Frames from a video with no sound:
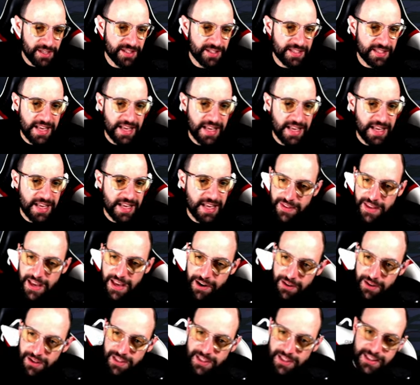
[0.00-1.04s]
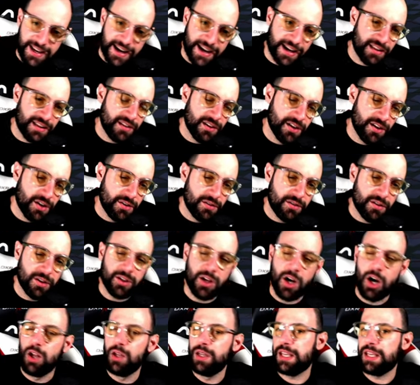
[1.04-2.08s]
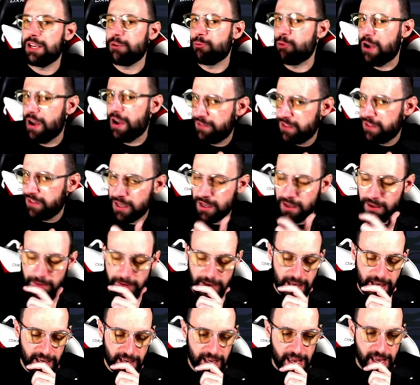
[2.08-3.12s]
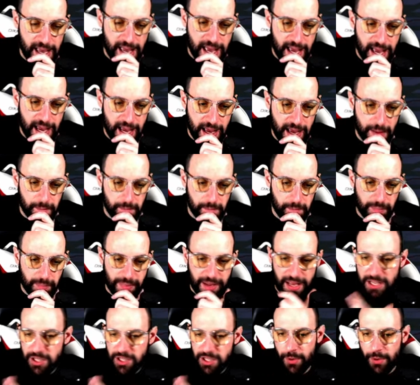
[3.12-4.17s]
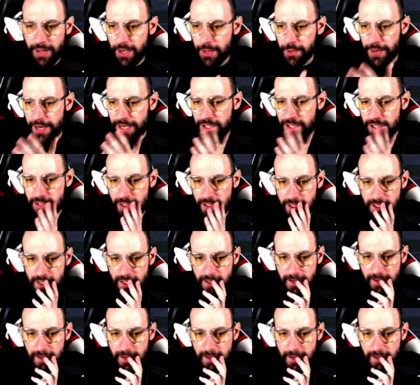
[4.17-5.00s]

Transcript: stuff there inside, not only crafting and place your decorations,